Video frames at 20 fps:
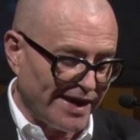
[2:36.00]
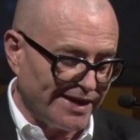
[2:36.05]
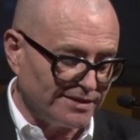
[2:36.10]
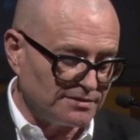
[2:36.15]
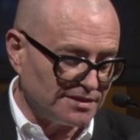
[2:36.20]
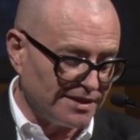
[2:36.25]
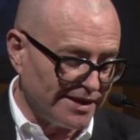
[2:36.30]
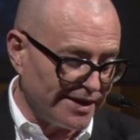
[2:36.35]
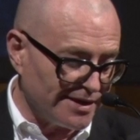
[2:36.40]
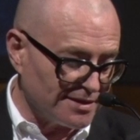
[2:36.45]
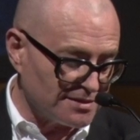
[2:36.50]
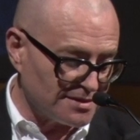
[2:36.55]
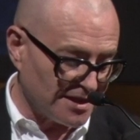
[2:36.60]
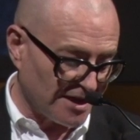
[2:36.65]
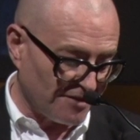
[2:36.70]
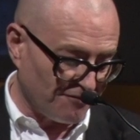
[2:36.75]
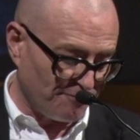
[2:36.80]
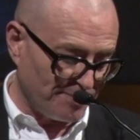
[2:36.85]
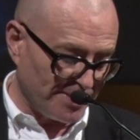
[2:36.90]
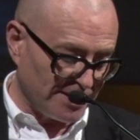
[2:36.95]
8 years,
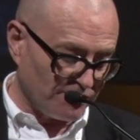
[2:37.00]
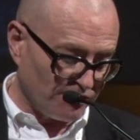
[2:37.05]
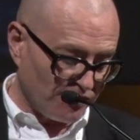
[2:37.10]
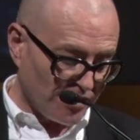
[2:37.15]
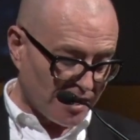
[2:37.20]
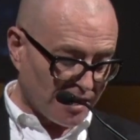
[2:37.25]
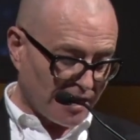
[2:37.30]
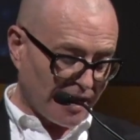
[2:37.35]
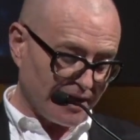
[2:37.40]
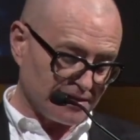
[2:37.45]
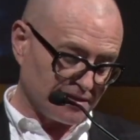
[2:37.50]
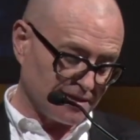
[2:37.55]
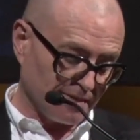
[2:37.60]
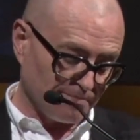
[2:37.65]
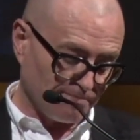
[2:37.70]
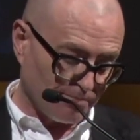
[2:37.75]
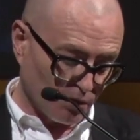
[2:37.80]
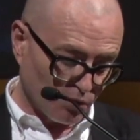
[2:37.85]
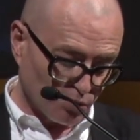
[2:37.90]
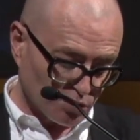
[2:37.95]
have been realizing
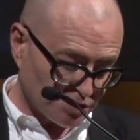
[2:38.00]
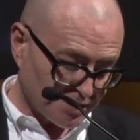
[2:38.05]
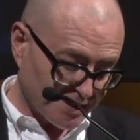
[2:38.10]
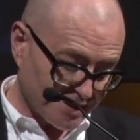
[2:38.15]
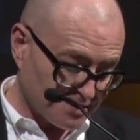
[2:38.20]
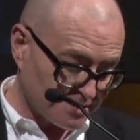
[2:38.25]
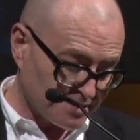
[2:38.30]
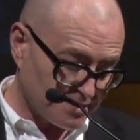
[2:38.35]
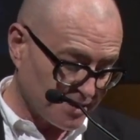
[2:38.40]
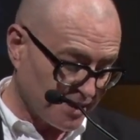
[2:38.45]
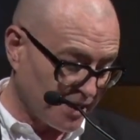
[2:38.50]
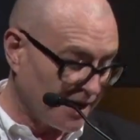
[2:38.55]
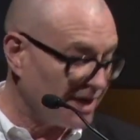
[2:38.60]
projects